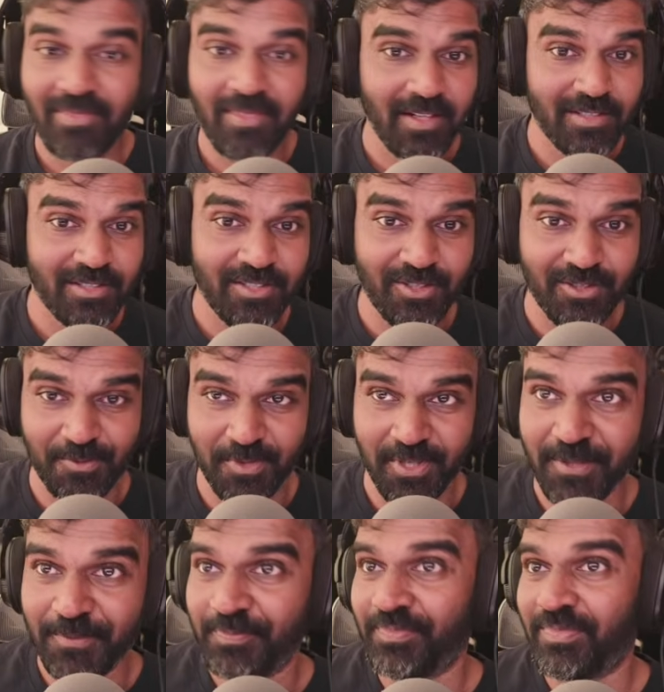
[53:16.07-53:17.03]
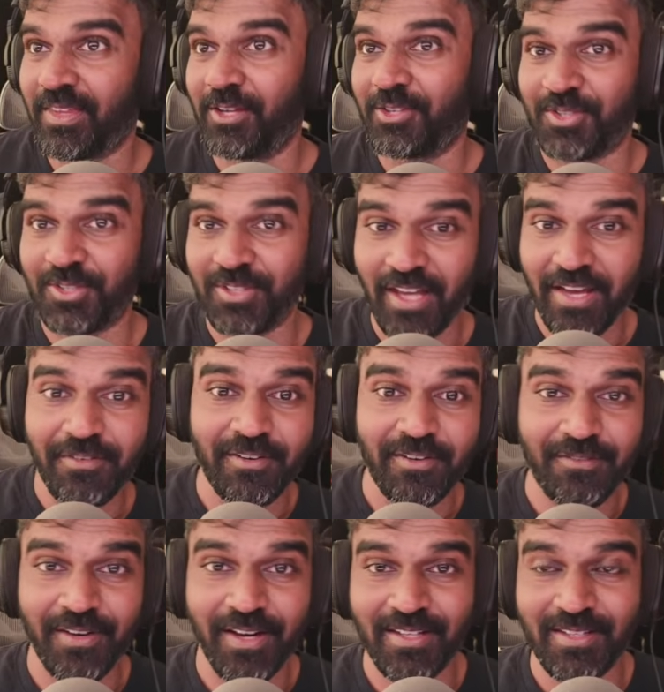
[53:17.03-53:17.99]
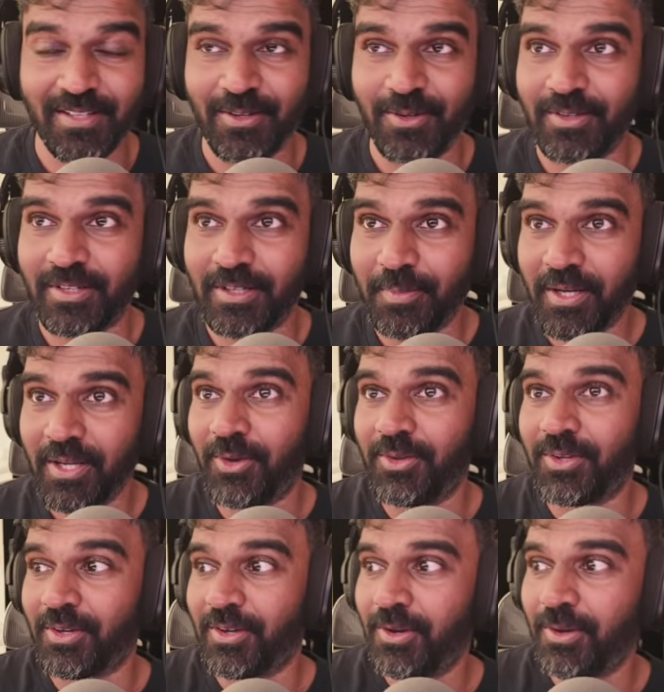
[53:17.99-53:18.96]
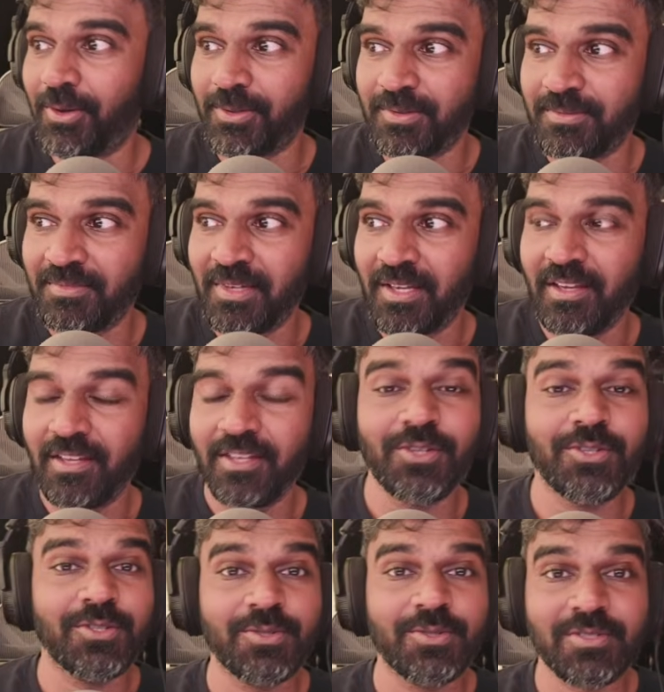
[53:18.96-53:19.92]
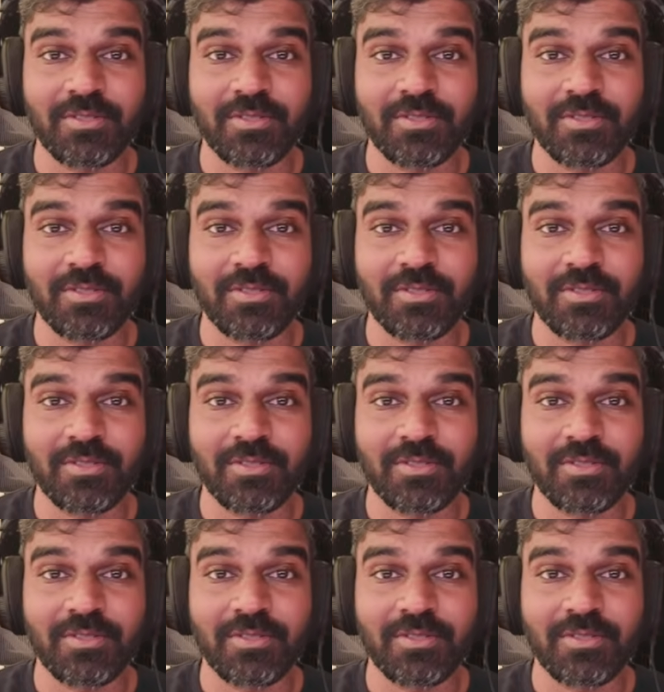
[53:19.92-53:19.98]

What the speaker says: Excuse me. You should never forget the goal. Depending on the goal, you choose the